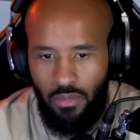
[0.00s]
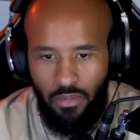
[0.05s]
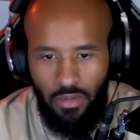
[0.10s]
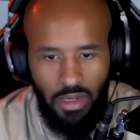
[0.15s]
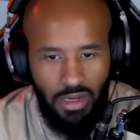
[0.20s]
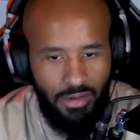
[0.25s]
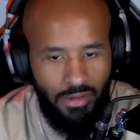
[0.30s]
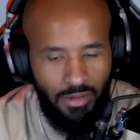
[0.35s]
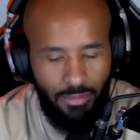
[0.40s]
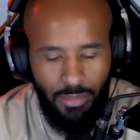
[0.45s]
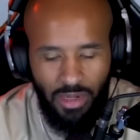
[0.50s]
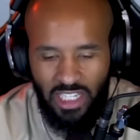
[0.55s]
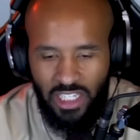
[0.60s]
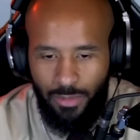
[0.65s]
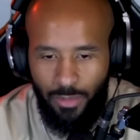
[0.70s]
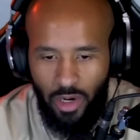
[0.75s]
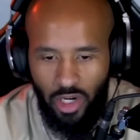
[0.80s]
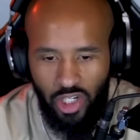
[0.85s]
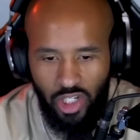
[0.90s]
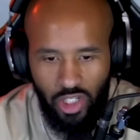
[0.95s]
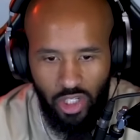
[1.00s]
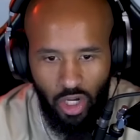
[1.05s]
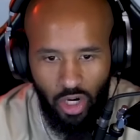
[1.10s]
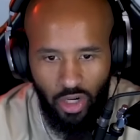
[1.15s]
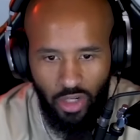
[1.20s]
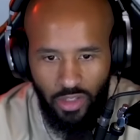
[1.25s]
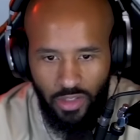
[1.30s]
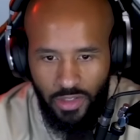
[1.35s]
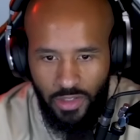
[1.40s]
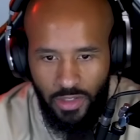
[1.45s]
And it mixed martial
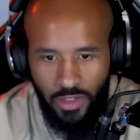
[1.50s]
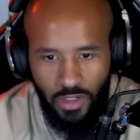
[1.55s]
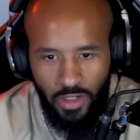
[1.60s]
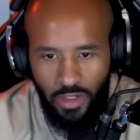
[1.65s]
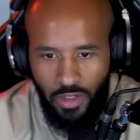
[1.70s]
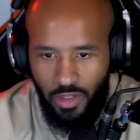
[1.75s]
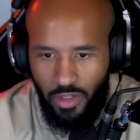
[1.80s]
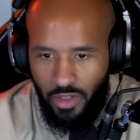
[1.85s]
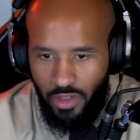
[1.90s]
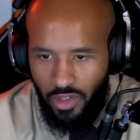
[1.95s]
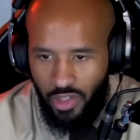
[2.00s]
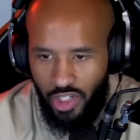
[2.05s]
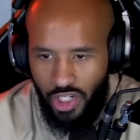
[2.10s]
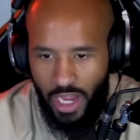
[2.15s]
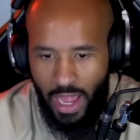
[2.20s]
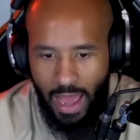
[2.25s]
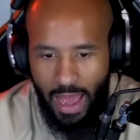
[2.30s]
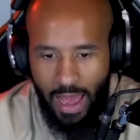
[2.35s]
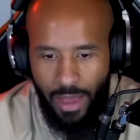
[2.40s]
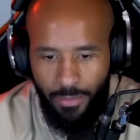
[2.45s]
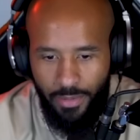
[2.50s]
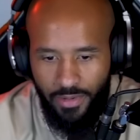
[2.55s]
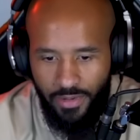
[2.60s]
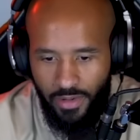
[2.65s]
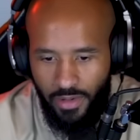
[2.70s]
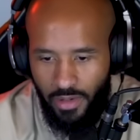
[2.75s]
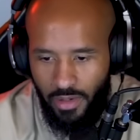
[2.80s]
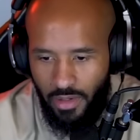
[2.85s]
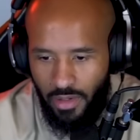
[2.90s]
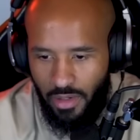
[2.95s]
arts,
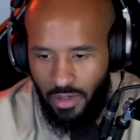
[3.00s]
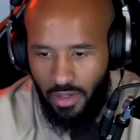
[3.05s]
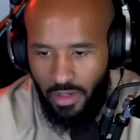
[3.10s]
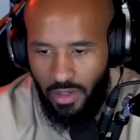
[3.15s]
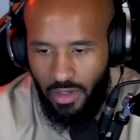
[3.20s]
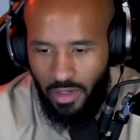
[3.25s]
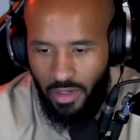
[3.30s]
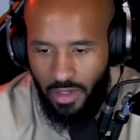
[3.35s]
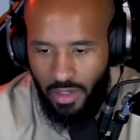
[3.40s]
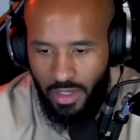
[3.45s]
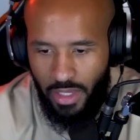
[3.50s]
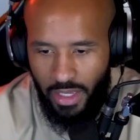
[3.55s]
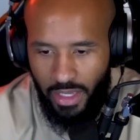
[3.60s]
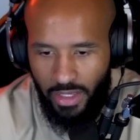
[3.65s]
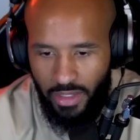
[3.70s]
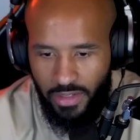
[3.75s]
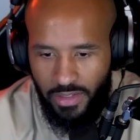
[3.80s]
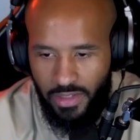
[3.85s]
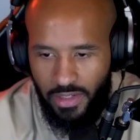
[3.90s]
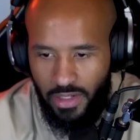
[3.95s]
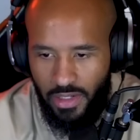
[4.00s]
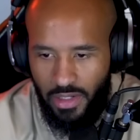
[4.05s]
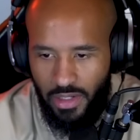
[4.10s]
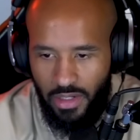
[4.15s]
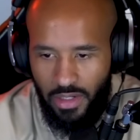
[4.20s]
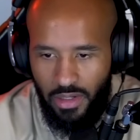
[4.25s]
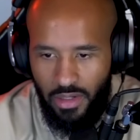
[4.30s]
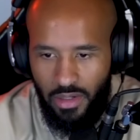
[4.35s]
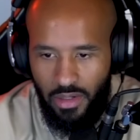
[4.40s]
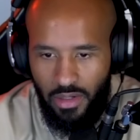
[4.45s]
jabs, kicks,
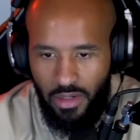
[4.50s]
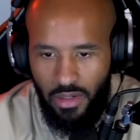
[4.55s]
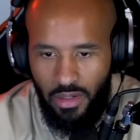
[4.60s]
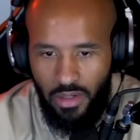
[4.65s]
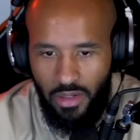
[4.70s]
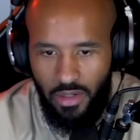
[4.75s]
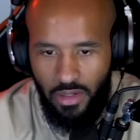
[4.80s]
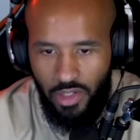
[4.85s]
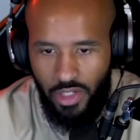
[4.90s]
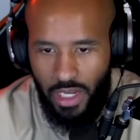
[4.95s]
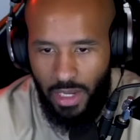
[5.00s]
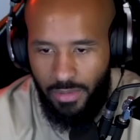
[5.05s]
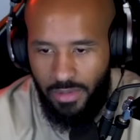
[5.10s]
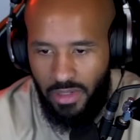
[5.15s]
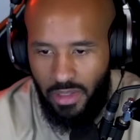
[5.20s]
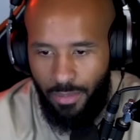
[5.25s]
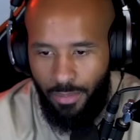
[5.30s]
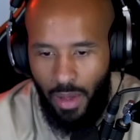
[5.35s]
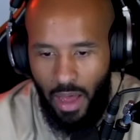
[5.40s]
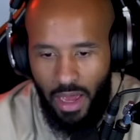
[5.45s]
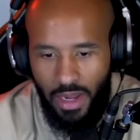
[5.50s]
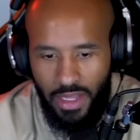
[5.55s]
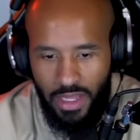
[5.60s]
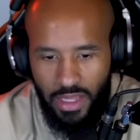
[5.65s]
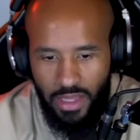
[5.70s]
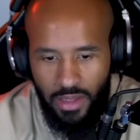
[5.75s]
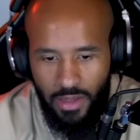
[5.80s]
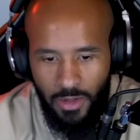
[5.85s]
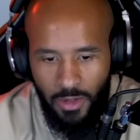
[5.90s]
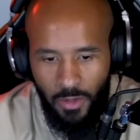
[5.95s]
jabs to the
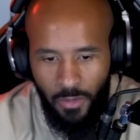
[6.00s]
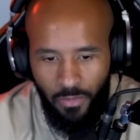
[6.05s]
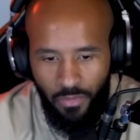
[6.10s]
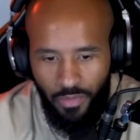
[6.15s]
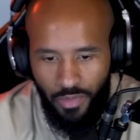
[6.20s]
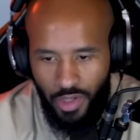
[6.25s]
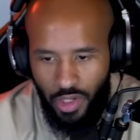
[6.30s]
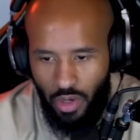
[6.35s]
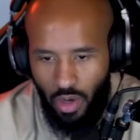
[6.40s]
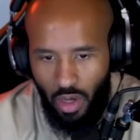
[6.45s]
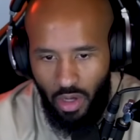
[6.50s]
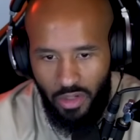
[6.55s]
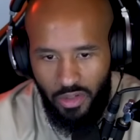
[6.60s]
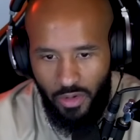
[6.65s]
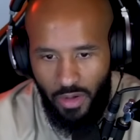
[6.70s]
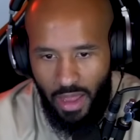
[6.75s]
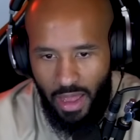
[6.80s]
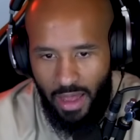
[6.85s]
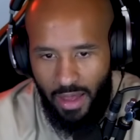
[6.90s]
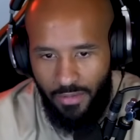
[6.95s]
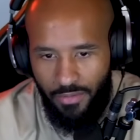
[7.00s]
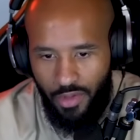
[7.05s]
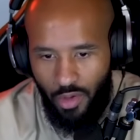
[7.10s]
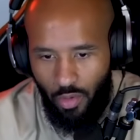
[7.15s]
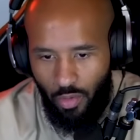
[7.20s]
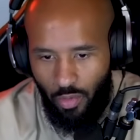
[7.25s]
body. Then you also have the